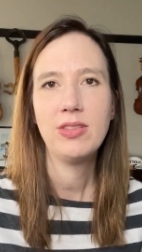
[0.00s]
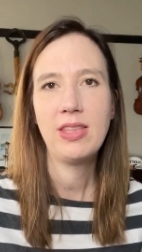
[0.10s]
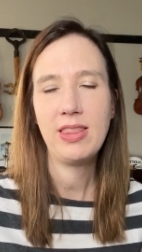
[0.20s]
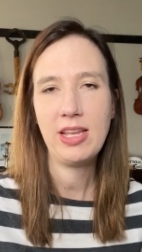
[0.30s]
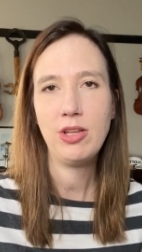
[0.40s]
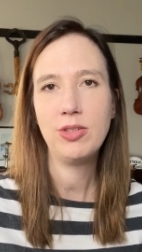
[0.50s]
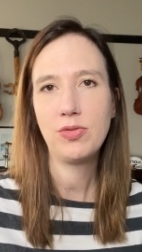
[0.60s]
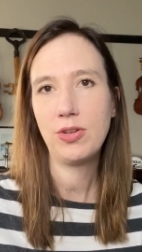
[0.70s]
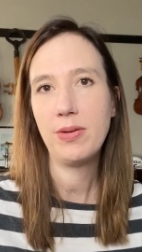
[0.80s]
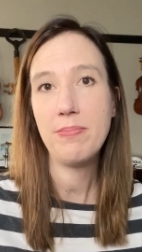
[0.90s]
that they use
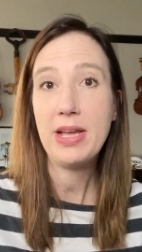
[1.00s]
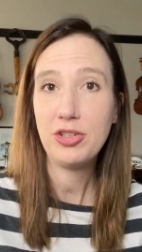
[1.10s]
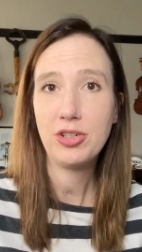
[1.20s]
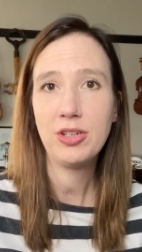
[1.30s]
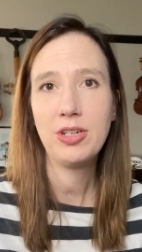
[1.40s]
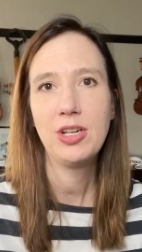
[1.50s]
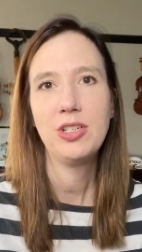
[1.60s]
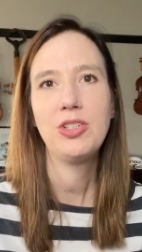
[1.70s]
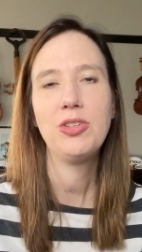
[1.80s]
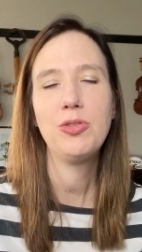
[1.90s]
for a measure
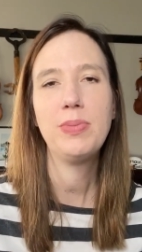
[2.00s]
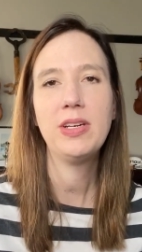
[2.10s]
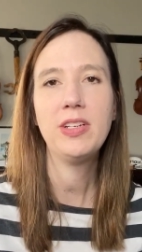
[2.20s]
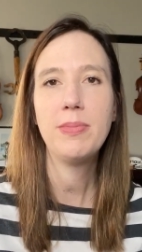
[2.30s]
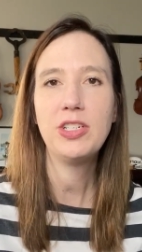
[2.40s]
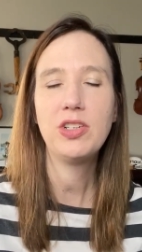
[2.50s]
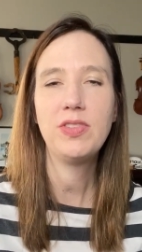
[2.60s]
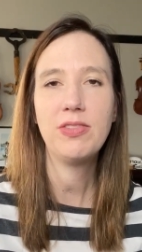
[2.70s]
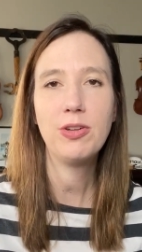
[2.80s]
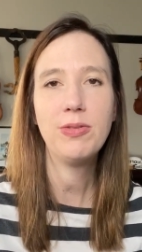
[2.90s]
to build a bunch of
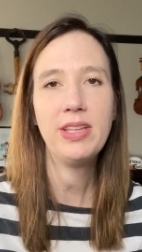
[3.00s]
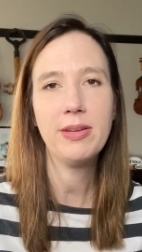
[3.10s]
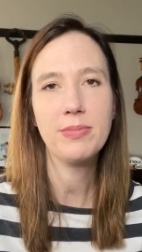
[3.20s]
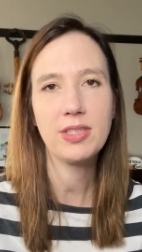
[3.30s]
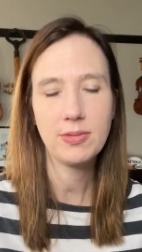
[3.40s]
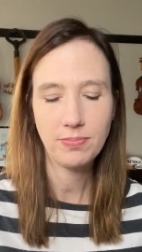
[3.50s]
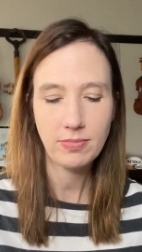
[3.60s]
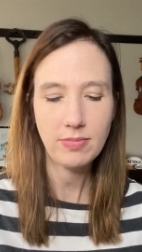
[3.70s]
different rhythms.